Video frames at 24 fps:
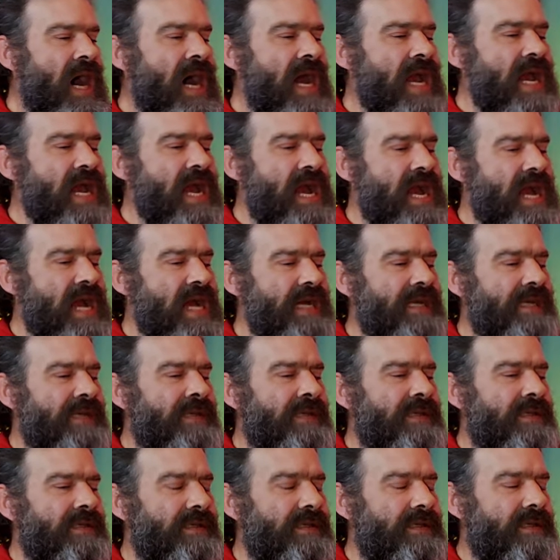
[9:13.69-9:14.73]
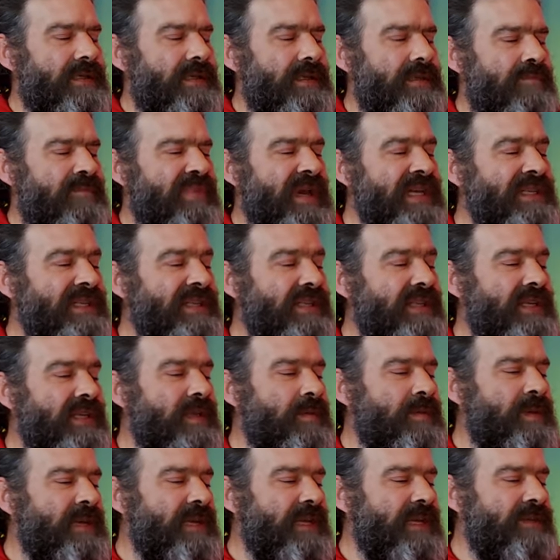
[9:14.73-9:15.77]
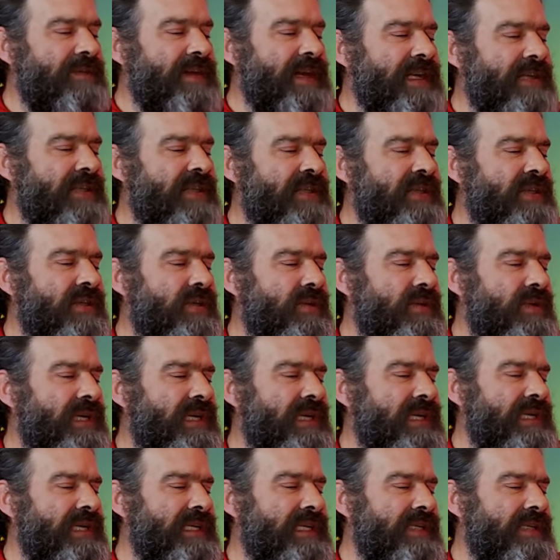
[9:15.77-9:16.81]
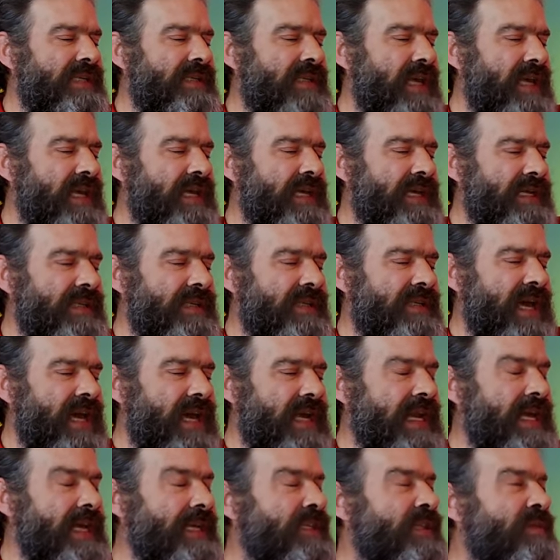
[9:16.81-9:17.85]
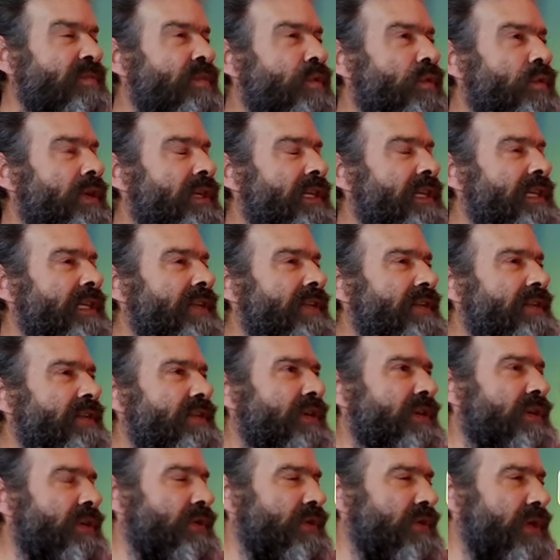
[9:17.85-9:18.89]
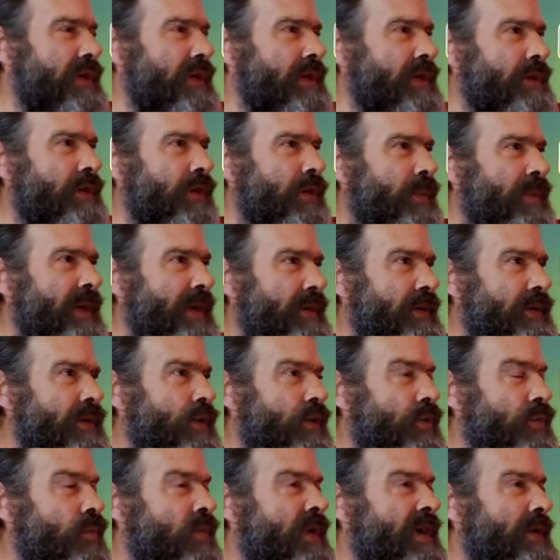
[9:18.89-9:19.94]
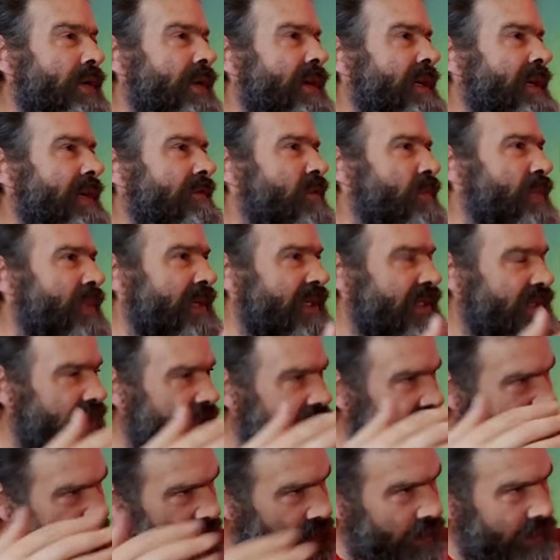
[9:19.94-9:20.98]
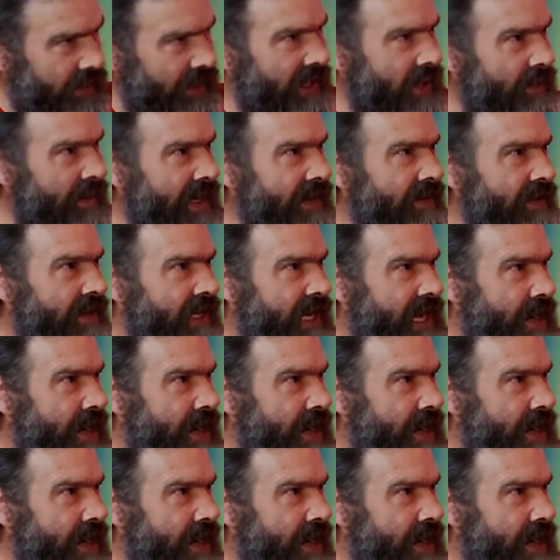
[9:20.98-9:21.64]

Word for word: I had basically the beginning of Act Two is like it's that next morning, and there's the news article about Cotton Weary, and everybody starts talking about the